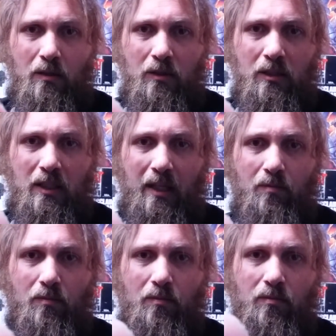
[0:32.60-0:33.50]
Looks like
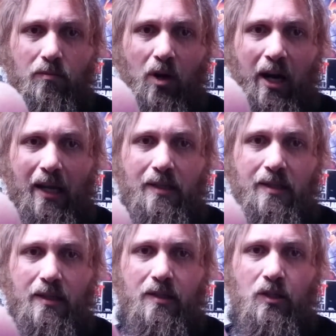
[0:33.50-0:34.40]
brains in
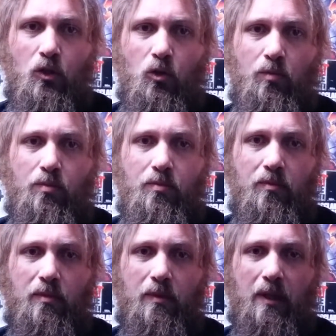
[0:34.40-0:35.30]
a tube.
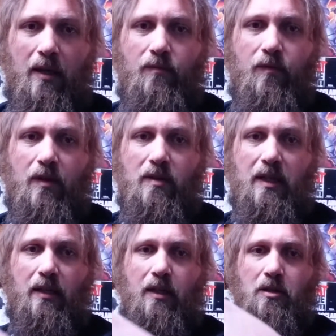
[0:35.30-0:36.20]
That feels
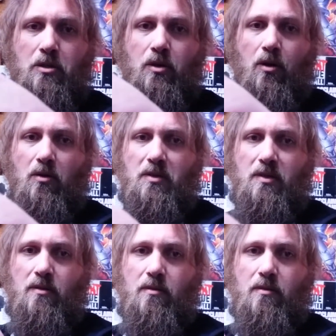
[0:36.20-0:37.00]
like Ninja Turtles.